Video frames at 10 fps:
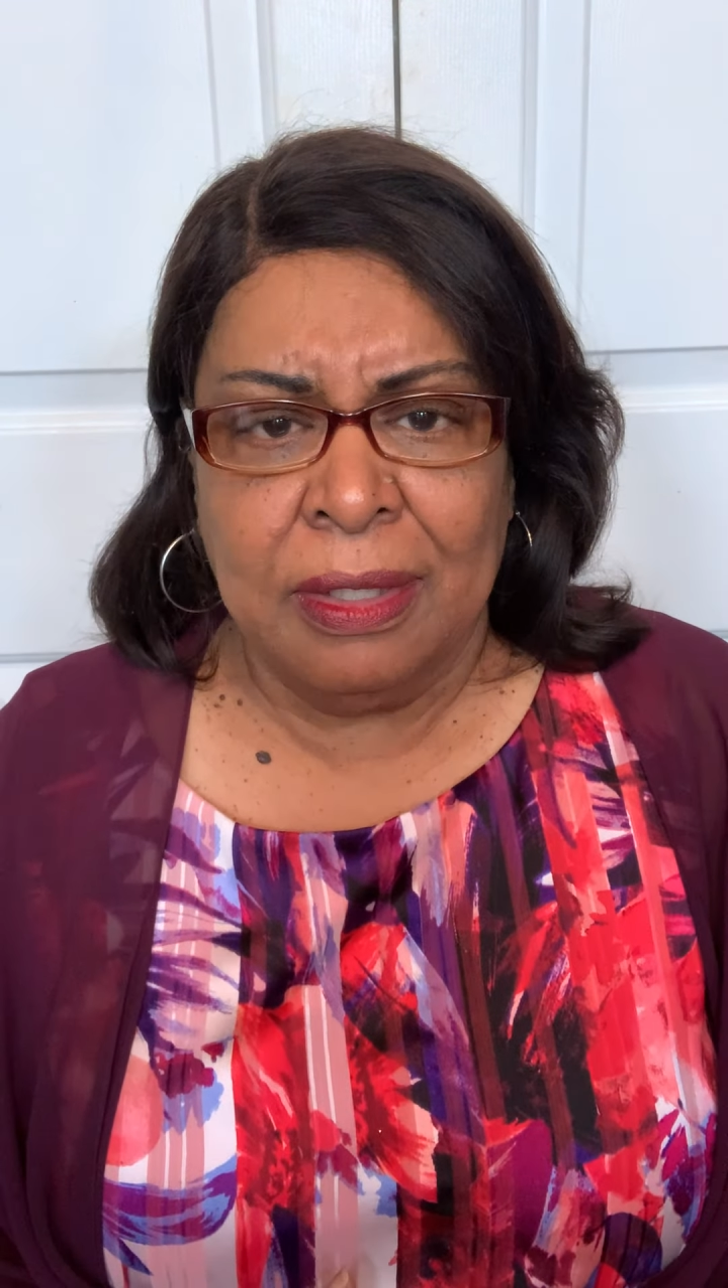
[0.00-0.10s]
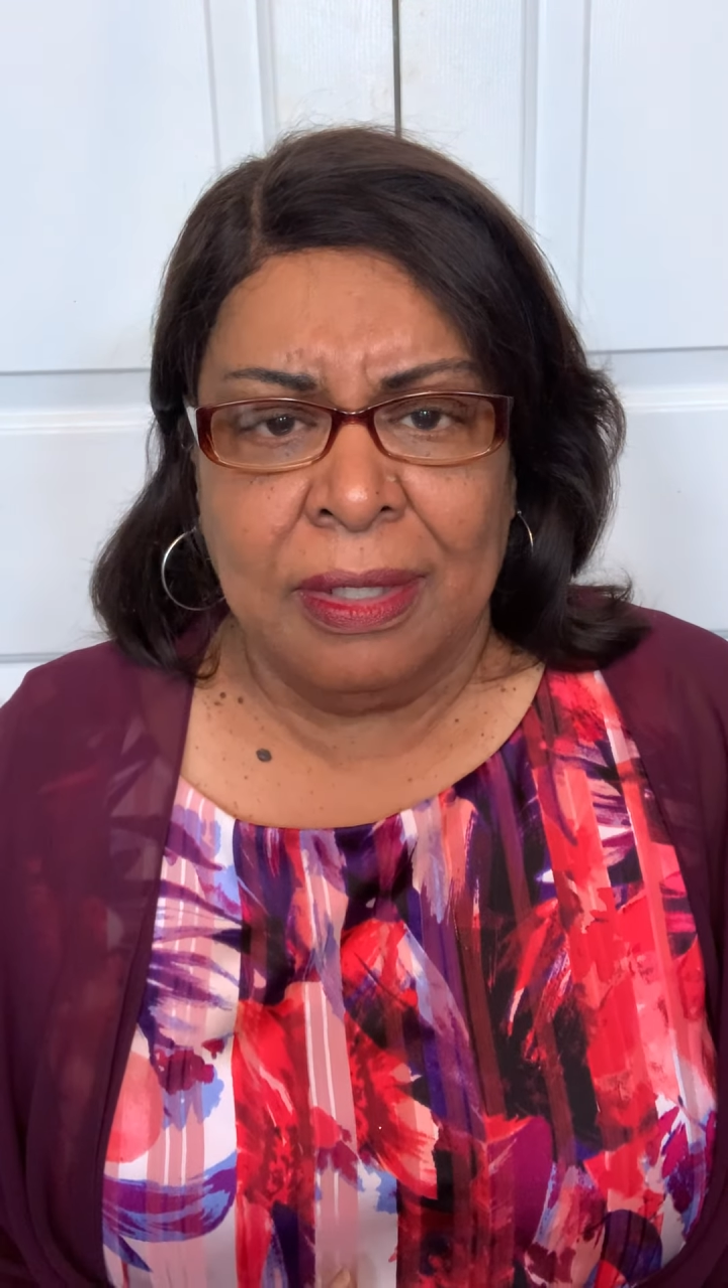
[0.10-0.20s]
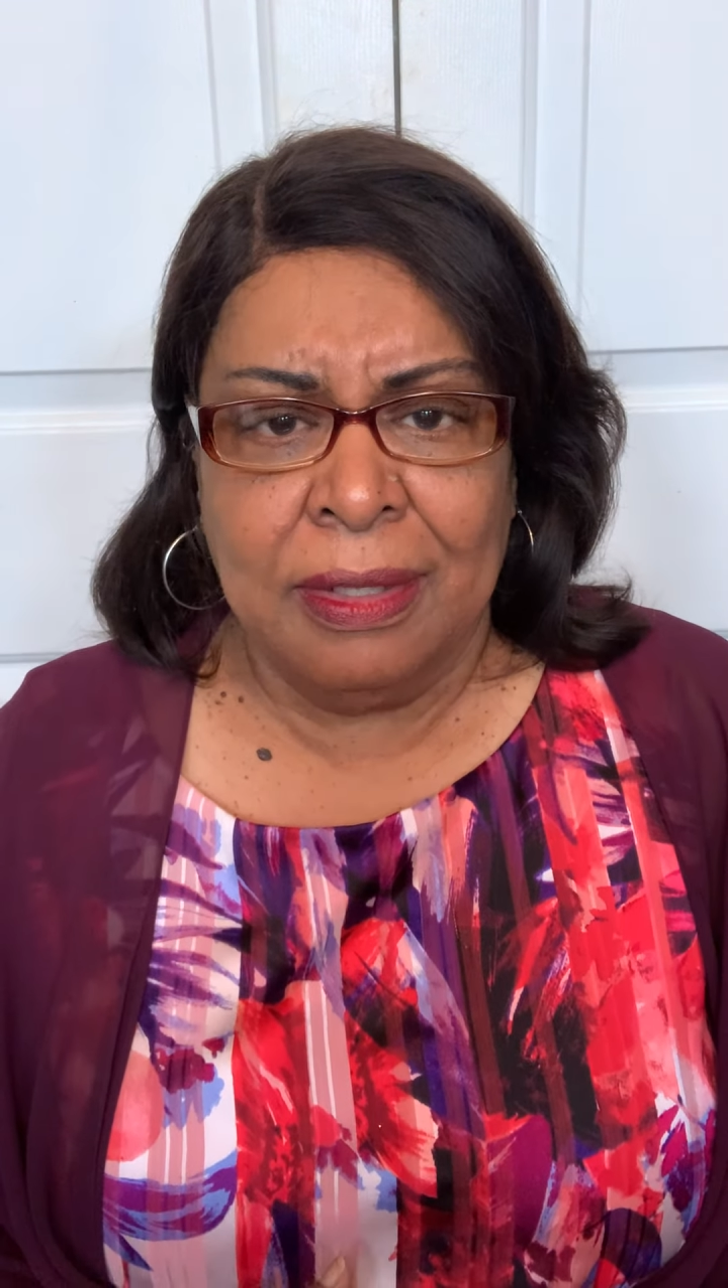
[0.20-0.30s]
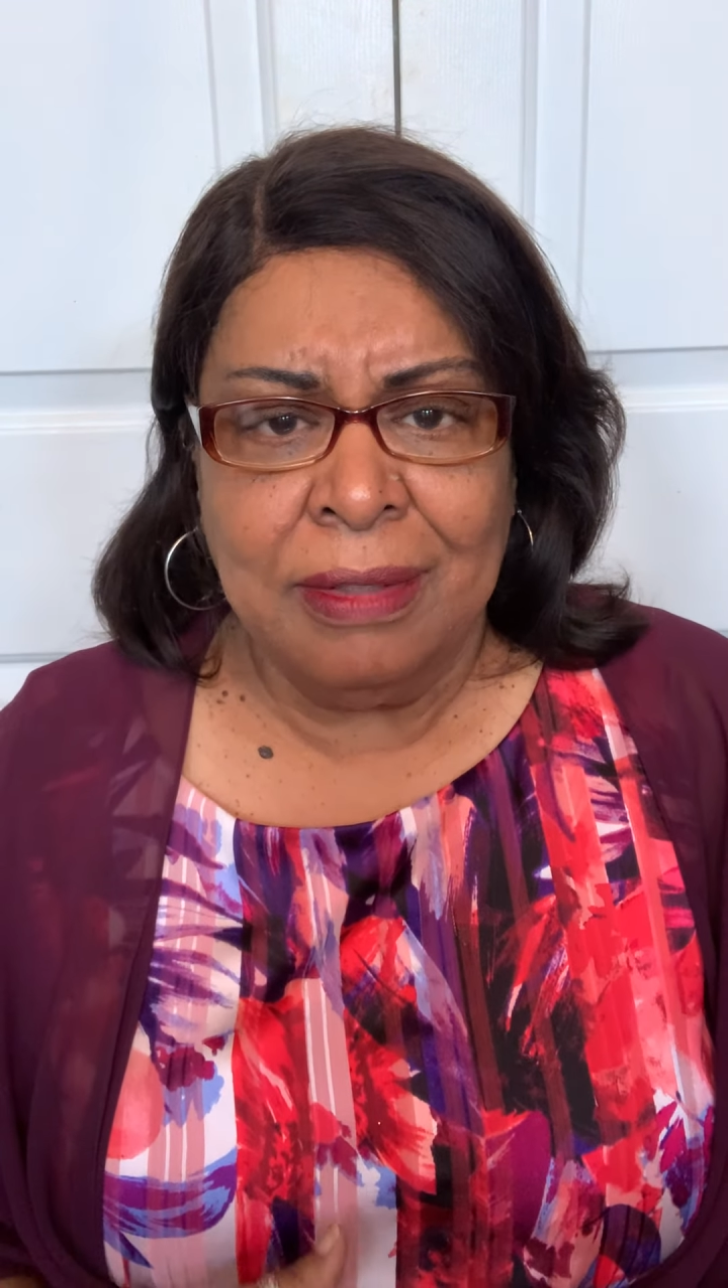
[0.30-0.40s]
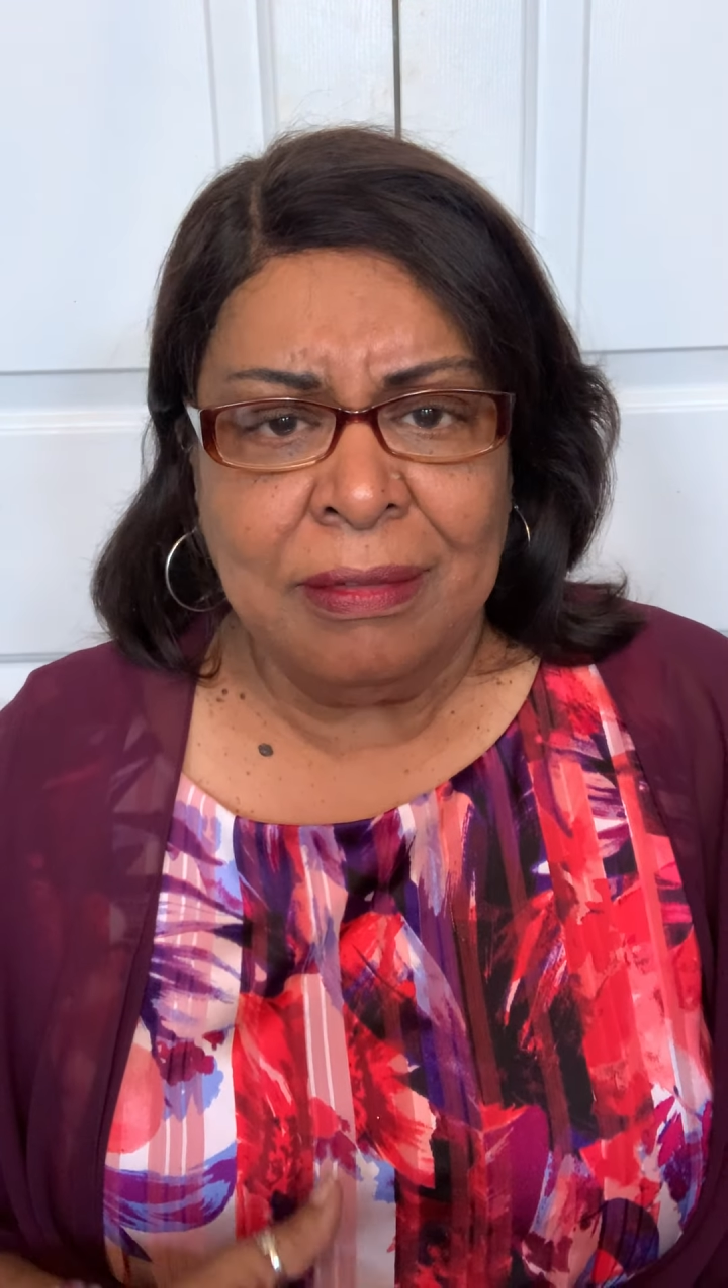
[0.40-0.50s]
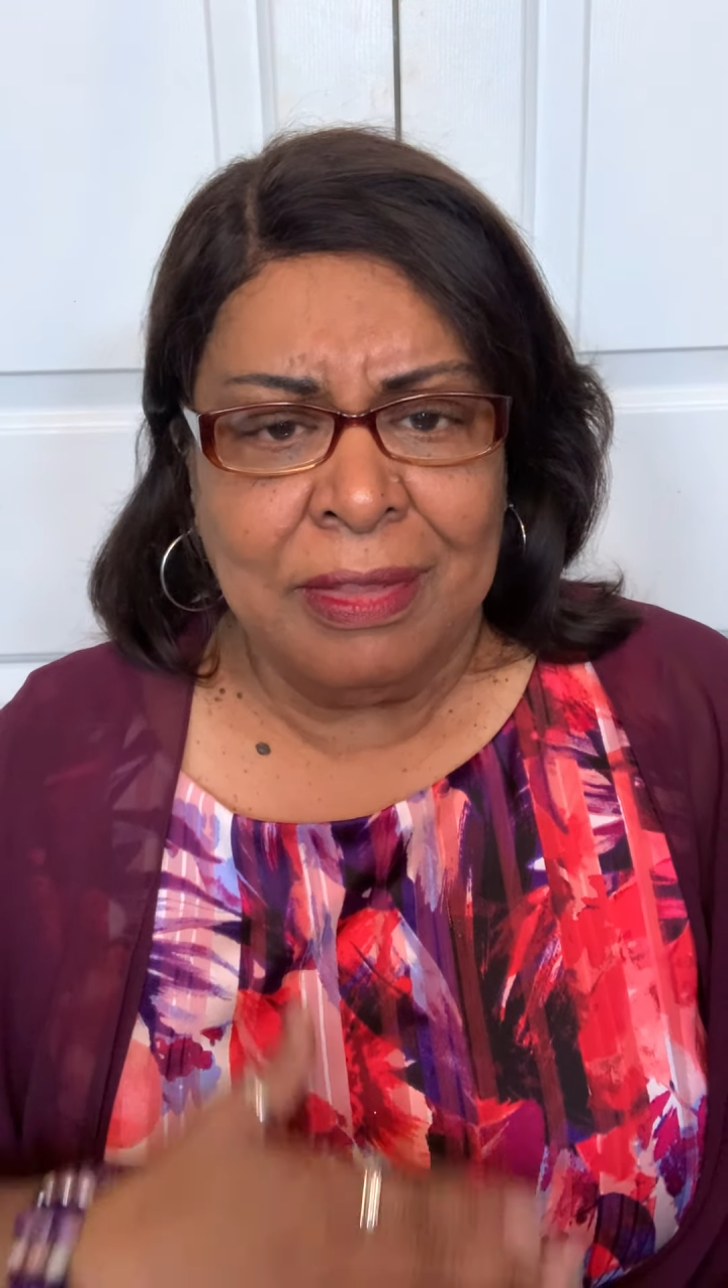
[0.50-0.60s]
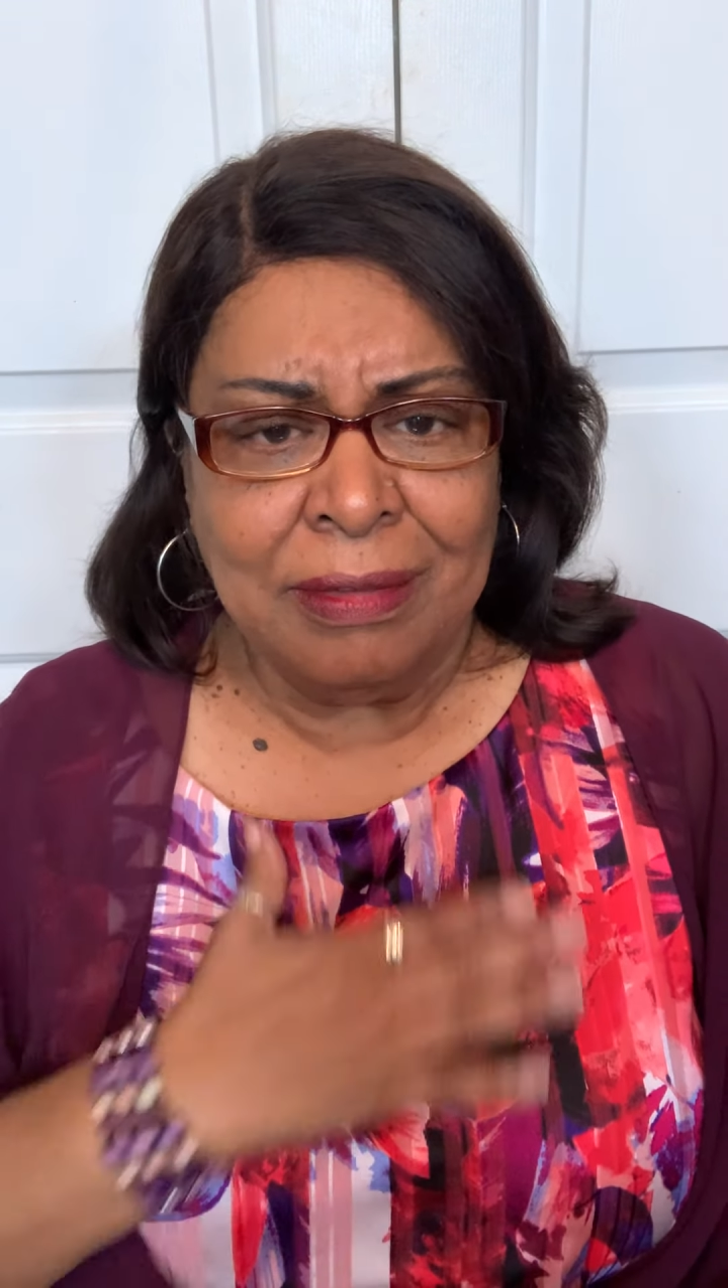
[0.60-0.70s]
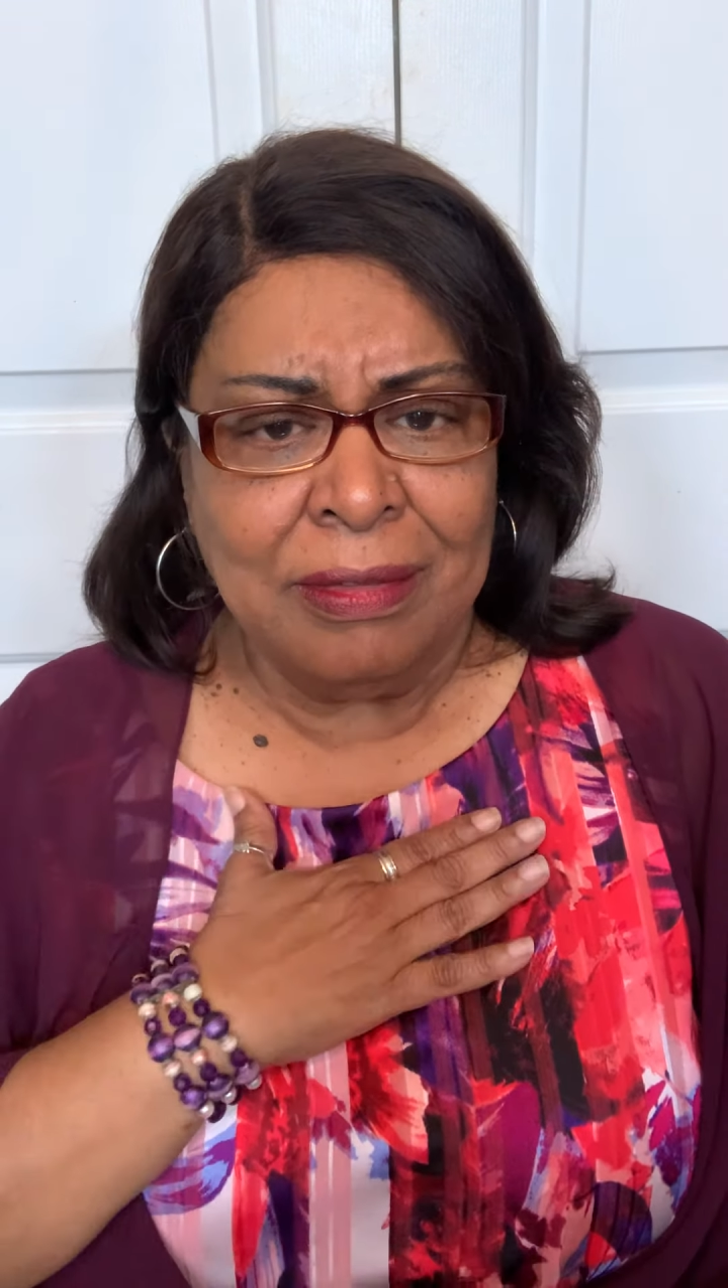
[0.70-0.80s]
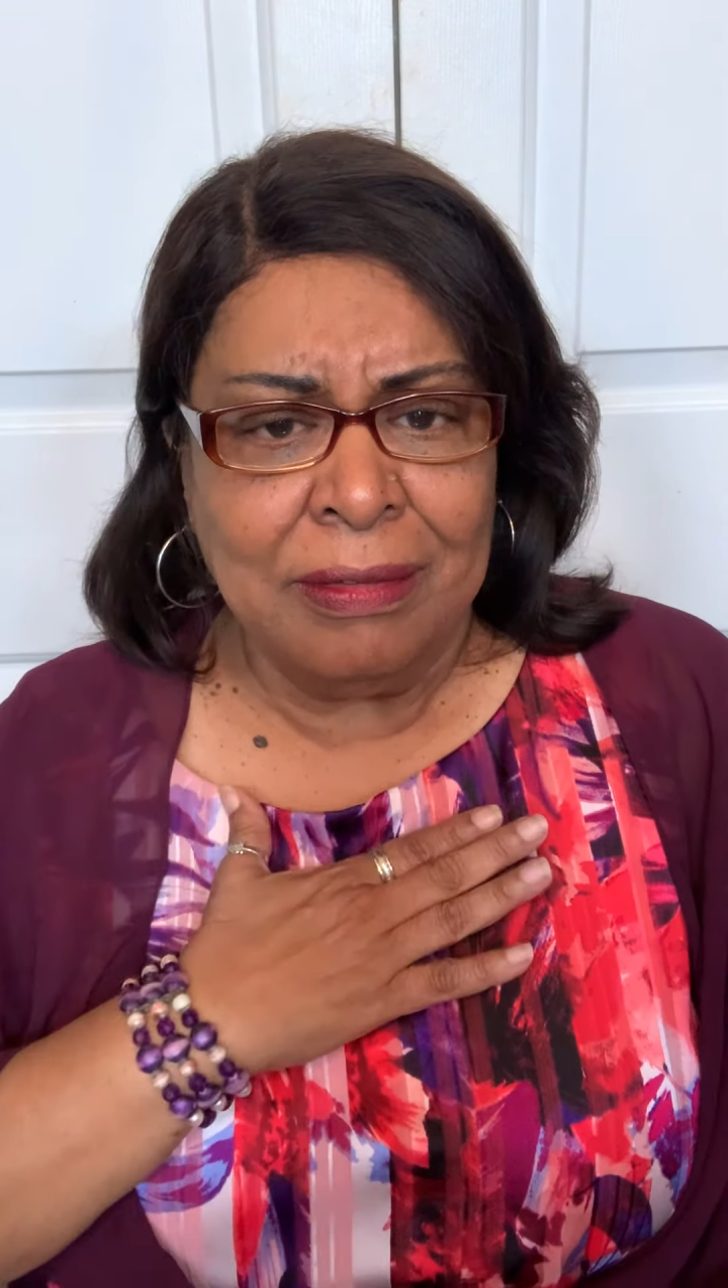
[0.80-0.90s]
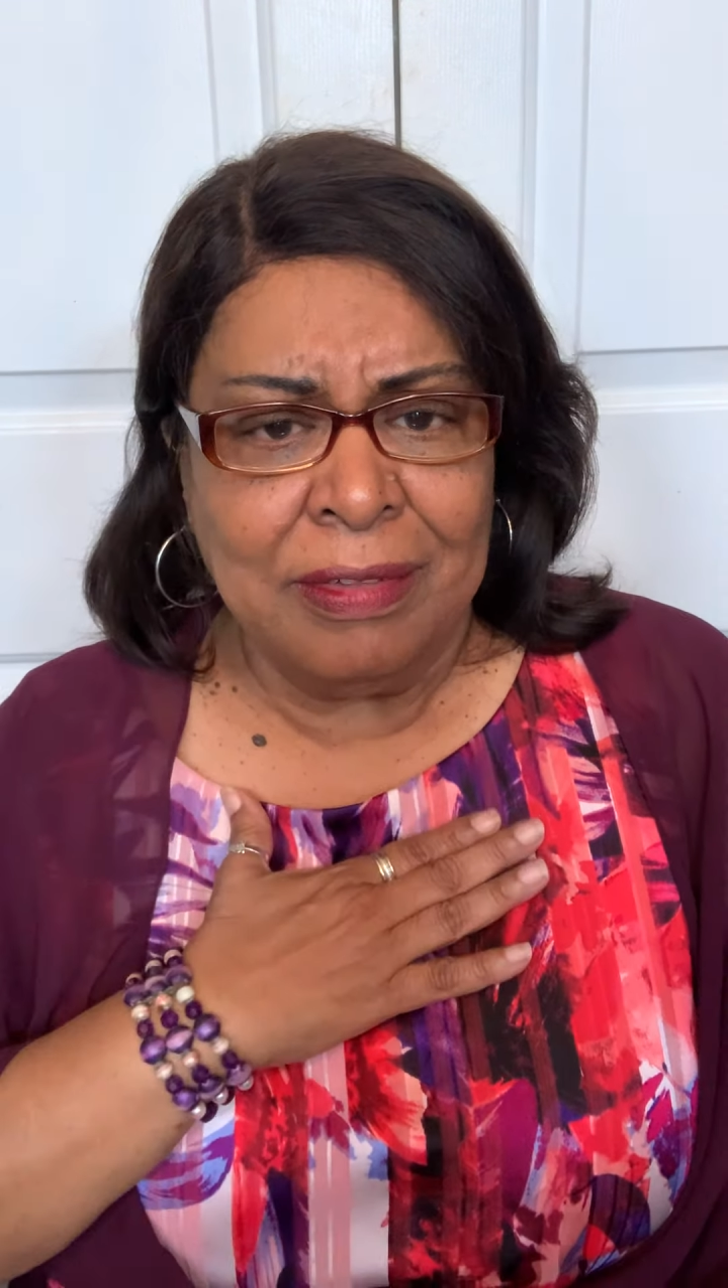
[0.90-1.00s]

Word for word: This this little